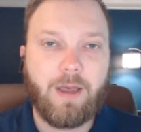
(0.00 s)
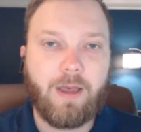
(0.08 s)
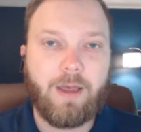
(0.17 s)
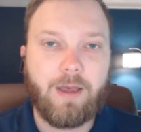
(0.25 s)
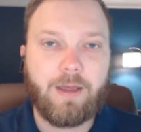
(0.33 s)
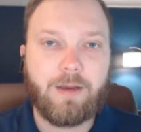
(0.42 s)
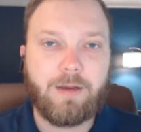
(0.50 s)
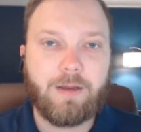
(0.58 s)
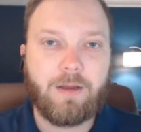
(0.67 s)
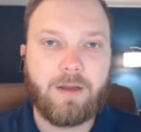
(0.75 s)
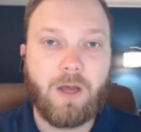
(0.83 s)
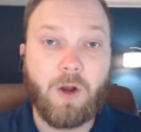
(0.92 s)
and
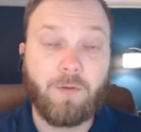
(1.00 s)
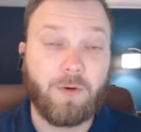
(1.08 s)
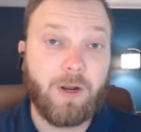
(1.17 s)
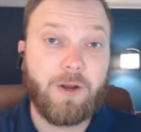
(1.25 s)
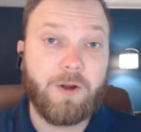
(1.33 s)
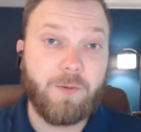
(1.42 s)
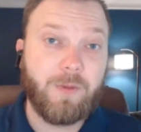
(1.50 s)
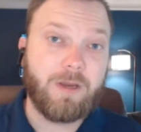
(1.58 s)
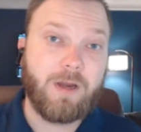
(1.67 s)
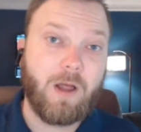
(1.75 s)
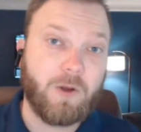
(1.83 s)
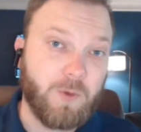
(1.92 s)
over $100
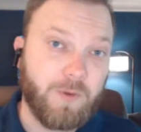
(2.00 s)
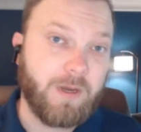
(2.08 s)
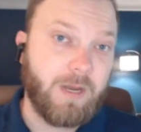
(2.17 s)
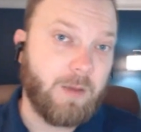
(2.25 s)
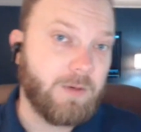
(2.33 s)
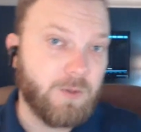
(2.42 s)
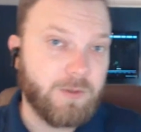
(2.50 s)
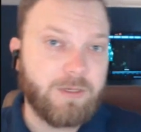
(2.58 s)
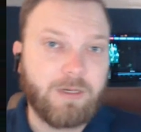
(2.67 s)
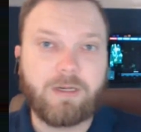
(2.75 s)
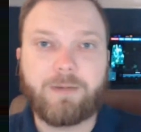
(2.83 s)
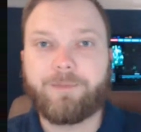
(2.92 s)
million worth of damage was
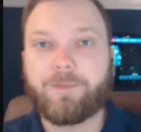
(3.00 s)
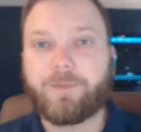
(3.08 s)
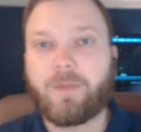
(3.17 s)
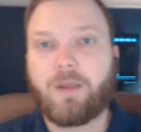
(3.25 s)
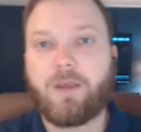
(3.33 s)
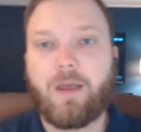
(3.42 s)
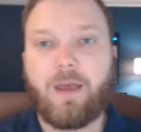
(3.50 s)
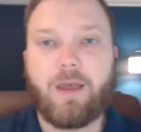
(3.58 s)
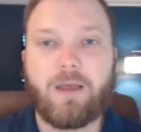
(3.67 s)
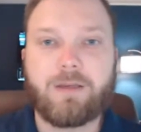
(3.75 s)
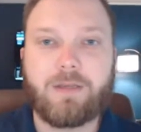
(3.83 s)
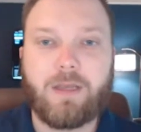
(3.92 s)
done
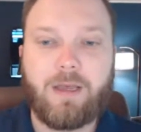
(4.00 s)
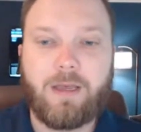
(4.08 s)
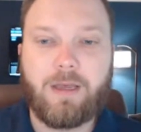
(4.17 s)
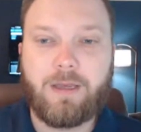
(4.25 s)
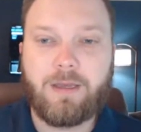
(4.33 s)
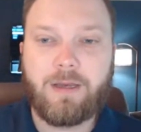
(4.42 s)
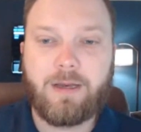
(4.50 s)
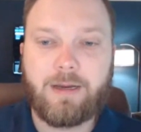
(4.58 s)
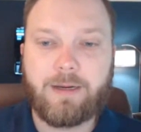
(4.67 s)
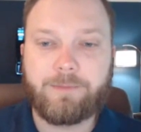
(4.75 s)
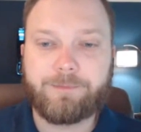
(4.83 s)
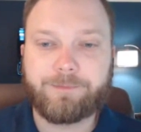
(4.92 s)
as a
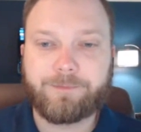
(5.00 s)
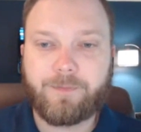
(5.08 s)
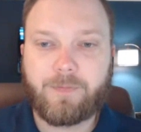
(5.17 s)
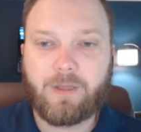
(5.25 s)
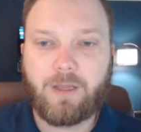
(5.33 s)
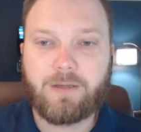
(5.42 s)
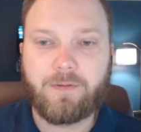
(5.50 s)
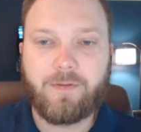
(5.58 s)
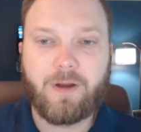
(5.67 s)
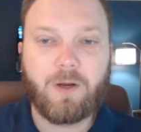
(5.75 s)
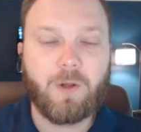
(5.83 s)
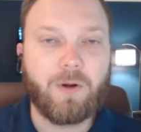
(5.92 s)

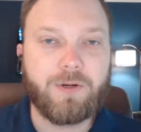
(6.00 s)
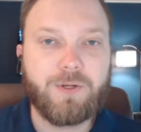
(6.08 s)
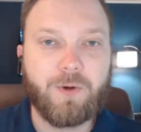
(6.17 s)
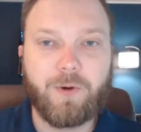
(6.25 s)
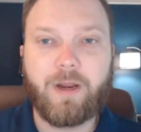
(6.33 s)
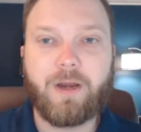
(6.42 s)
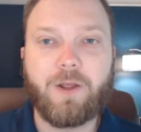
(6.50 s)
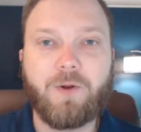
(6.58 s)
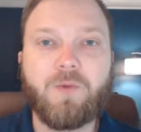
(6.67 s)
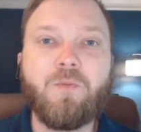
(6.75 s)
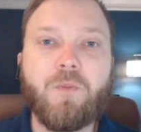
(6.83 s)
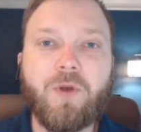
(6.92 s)
very large
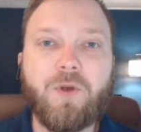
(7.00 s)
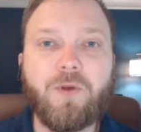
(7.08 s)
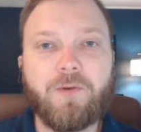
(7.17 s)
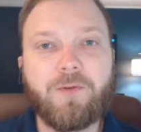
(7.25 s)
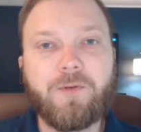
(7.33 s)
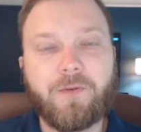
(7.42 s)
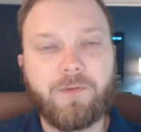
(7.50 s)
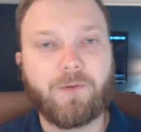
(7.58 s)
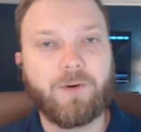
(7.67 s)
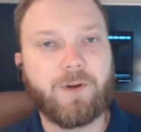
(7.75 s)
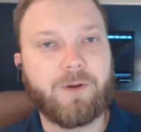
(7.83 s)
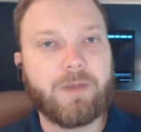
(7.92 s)
tornado moved
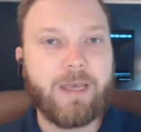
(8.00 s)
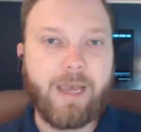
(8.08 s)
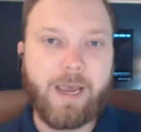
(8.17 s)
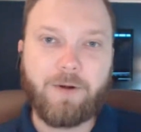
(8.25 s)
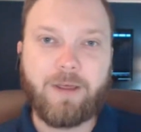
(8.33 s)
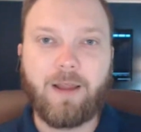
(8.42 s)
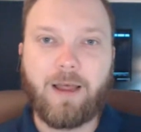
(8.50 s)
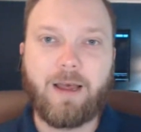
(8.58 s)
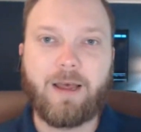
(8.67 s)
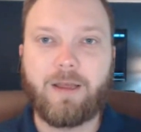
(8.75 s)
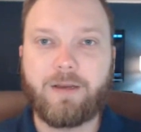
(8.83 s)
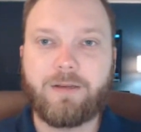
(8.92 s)
from county
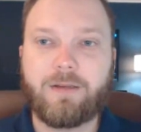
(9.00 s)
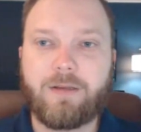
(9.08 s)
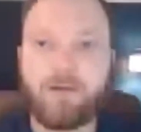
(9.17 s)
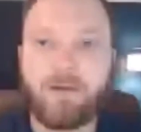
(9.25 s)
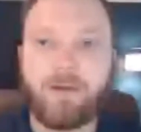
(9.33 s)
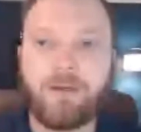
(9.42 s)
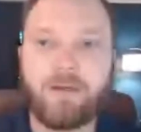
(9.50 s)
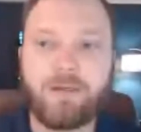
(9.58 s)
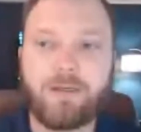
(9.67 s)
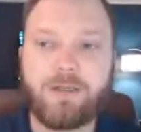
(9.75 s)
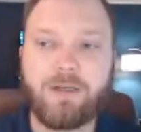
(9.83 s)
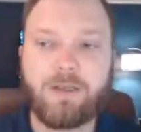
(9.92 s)
line,
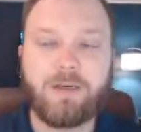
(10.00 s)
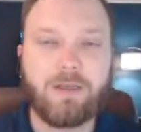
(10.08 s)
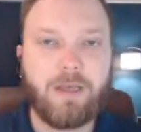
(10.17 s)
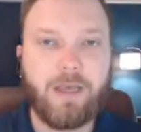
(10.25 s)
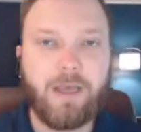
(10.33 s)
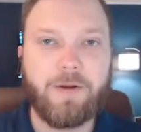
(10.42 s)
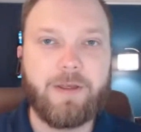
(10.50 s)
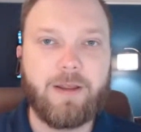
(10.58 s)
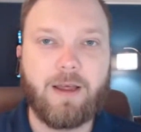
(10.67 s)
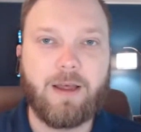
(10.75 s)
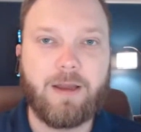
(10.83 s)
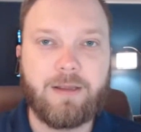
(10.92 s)
essentially to county
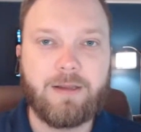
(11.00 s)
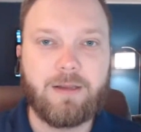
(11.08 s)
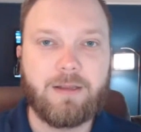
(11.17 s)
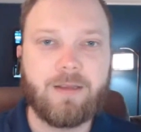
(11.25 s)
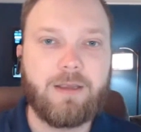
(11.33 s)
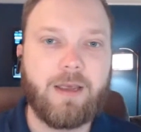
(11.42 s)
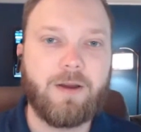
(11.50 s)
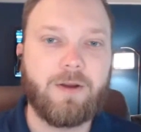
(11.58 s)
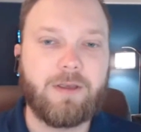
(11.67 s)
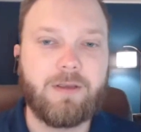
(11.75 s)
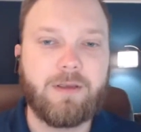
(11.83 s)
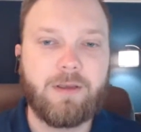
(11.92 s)
line in Lee County